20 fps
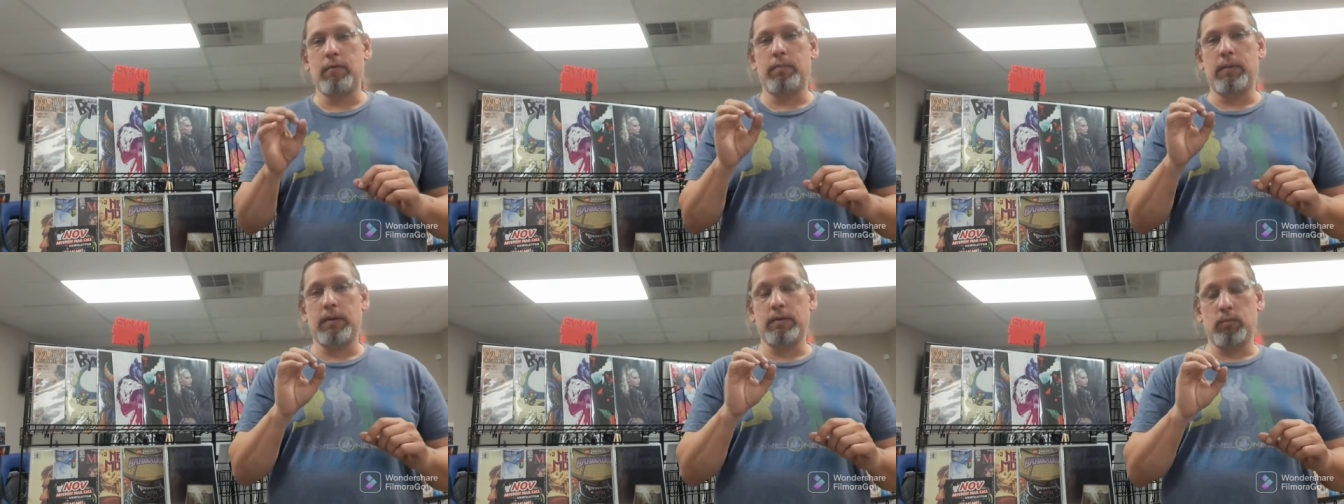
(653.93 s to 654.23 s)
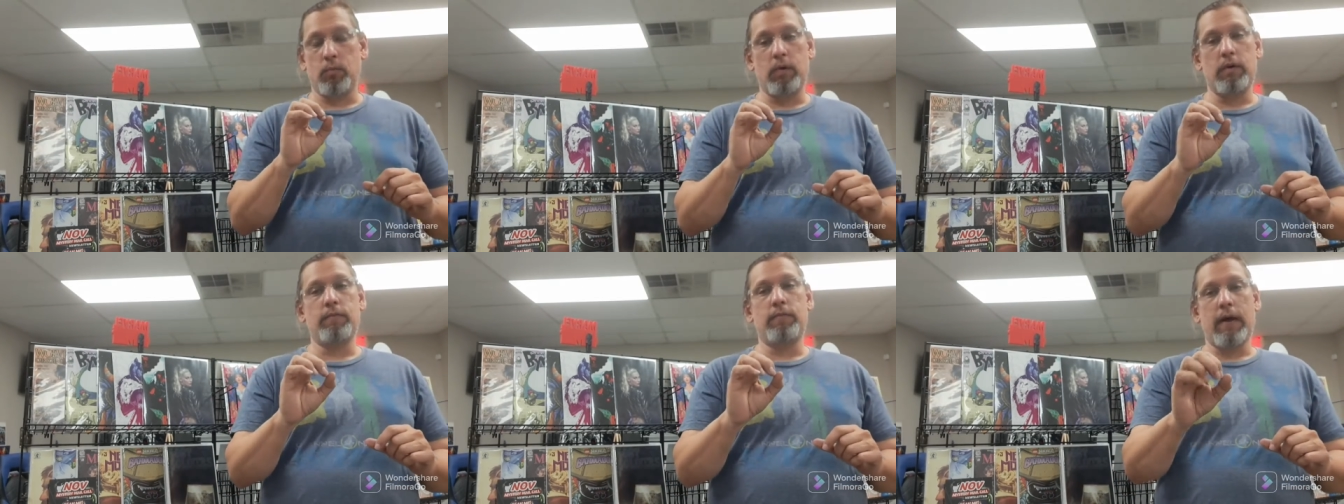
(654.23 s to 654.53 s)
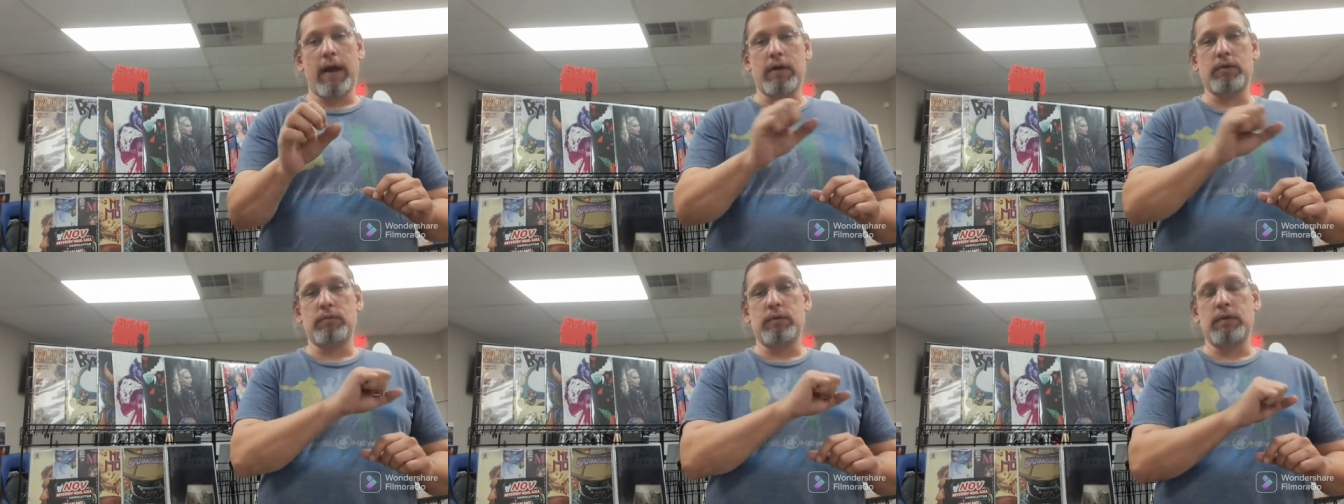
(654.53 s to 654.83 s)
But we've
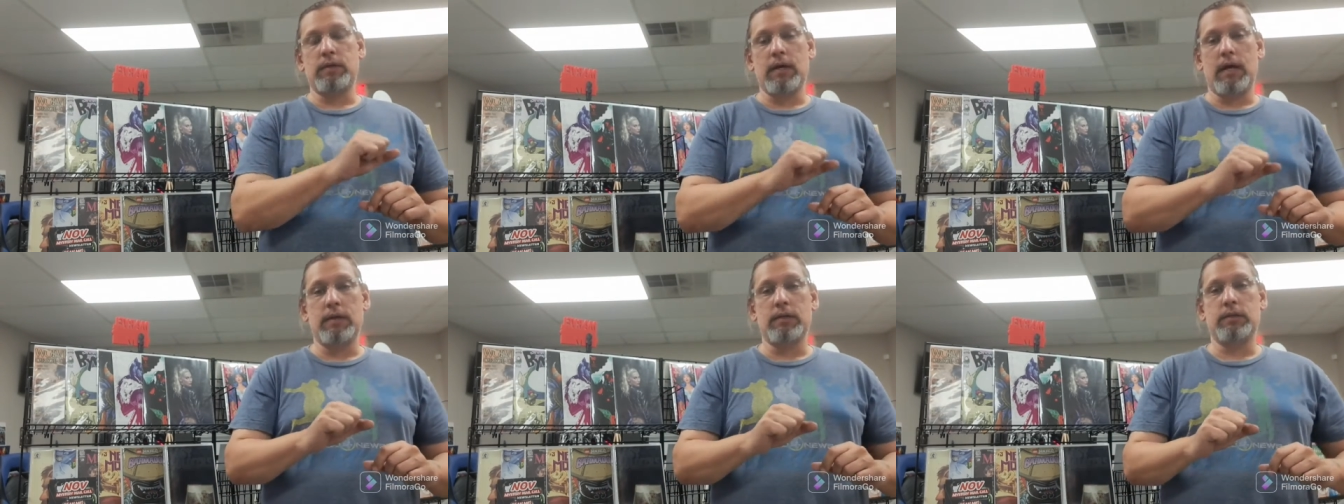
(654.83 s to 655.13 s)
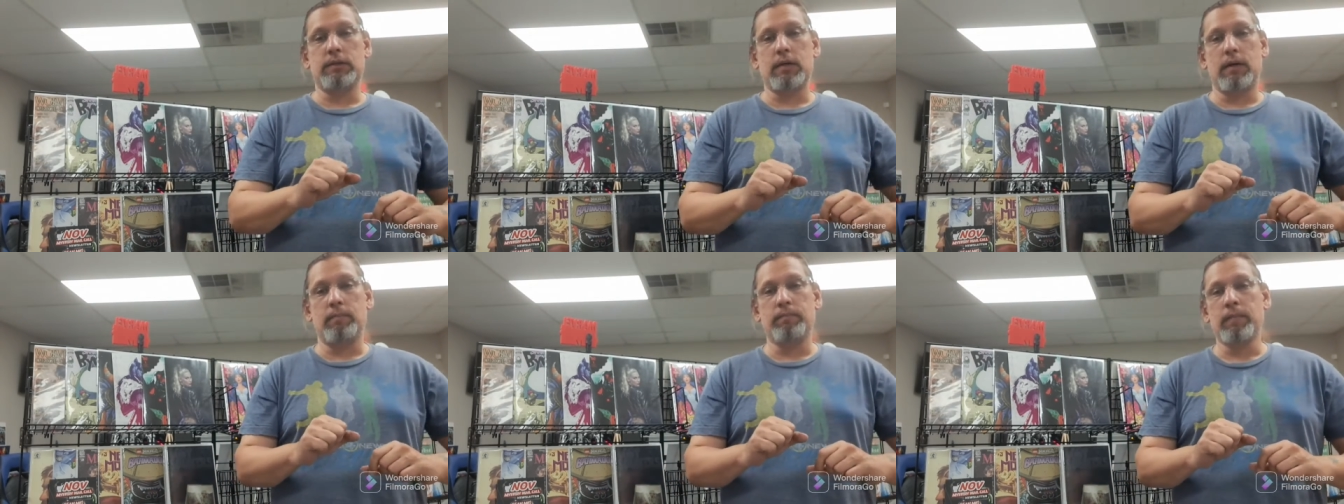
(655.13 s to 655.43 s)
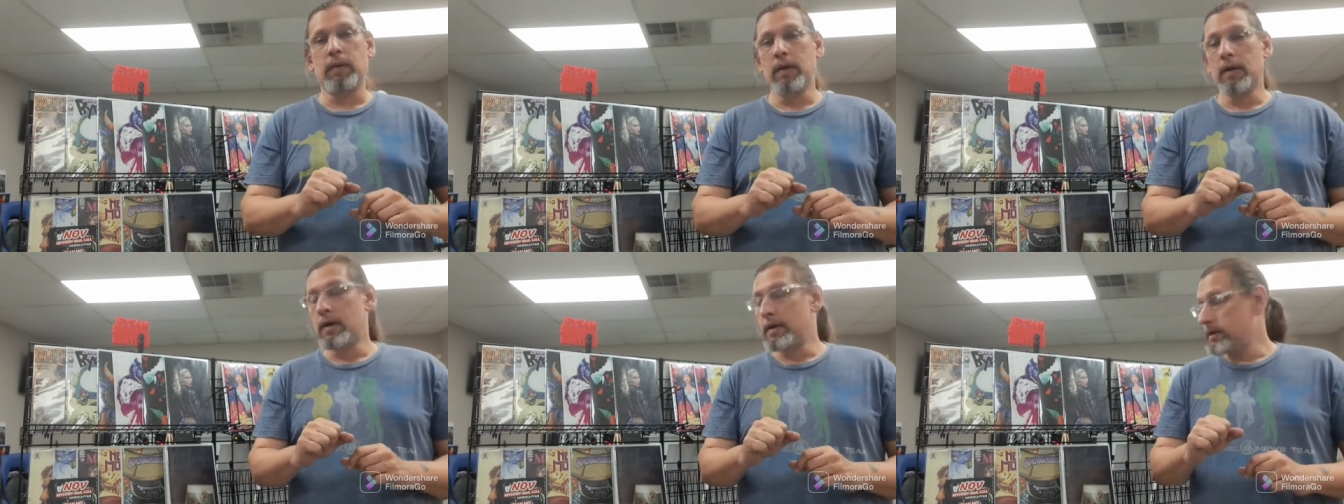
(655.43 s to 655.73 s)
actually done
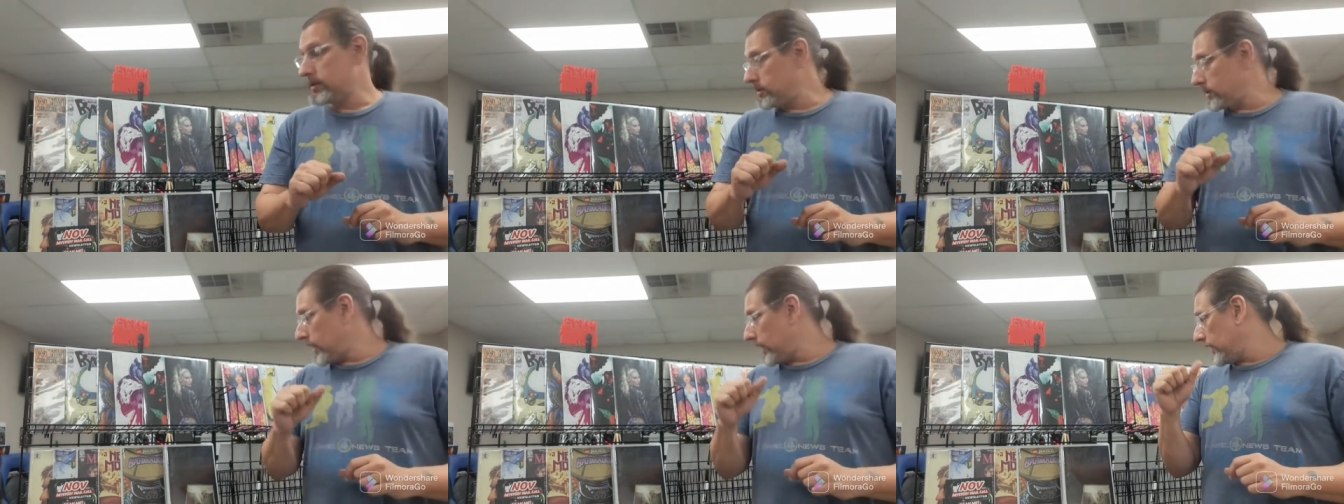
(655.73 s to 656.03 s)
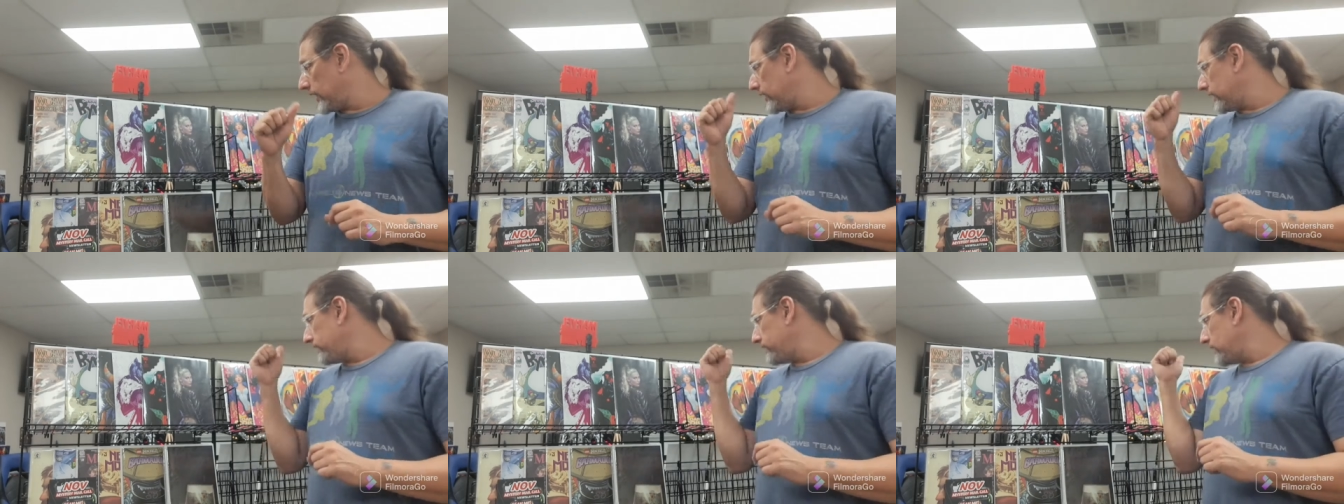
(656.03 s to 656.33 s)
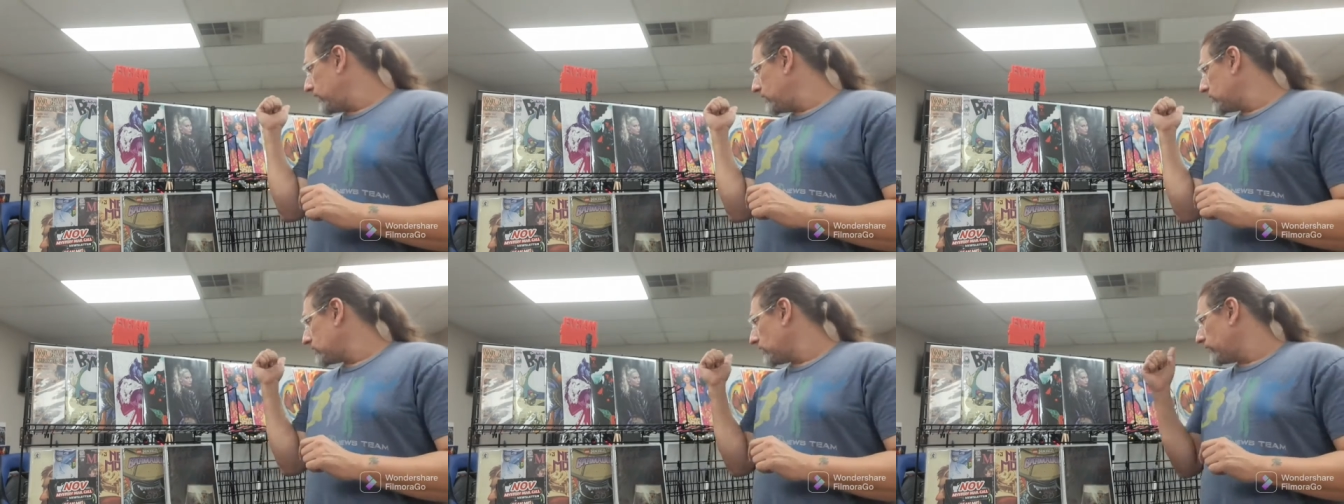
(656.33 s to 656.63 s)
some selling of
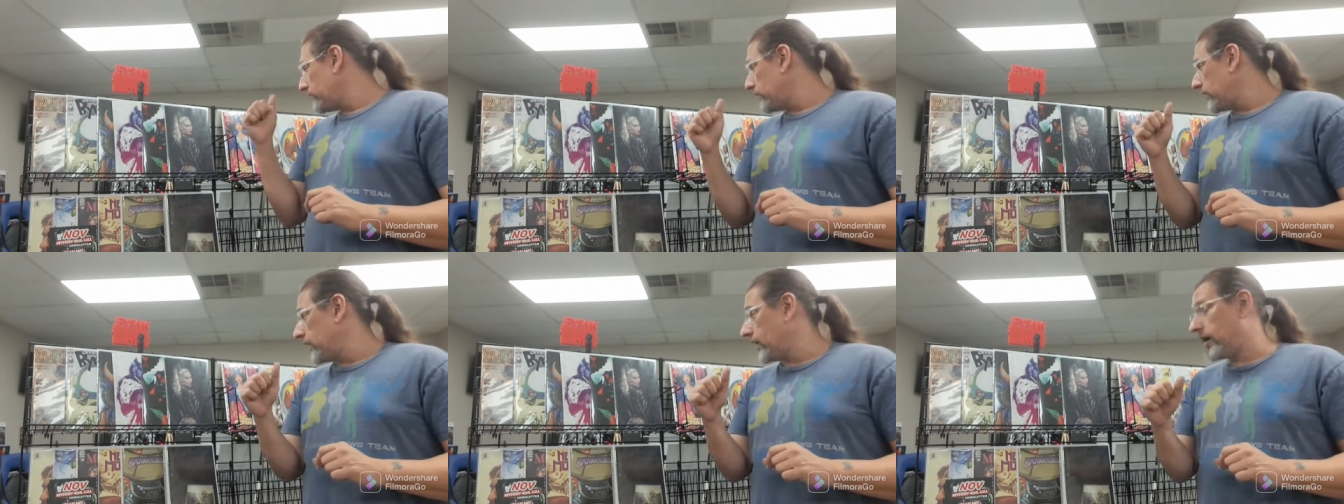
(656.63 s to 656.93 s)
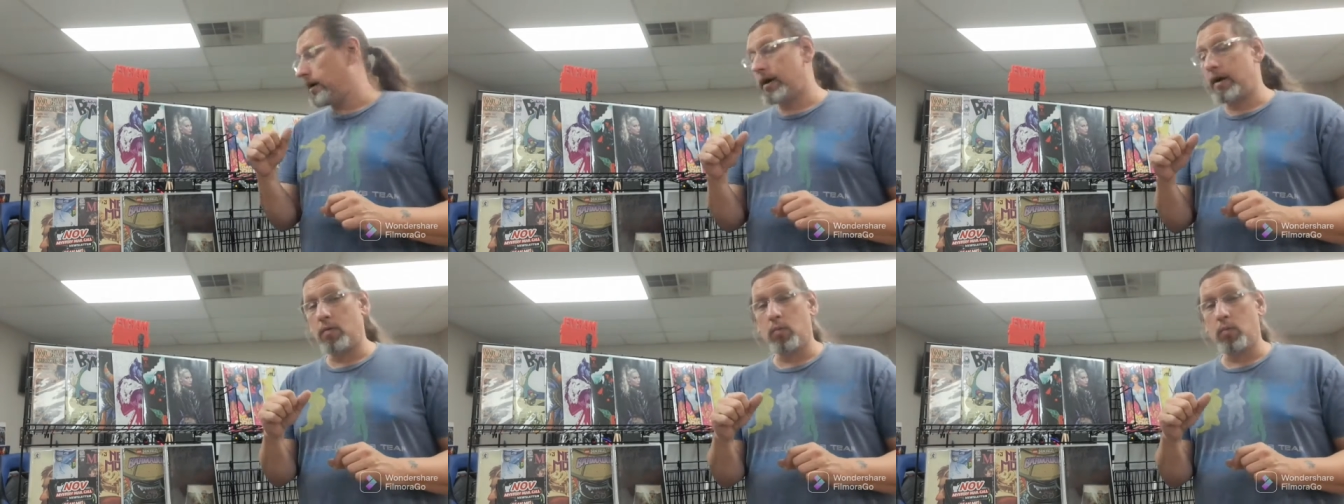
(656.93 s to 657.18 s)
these over here.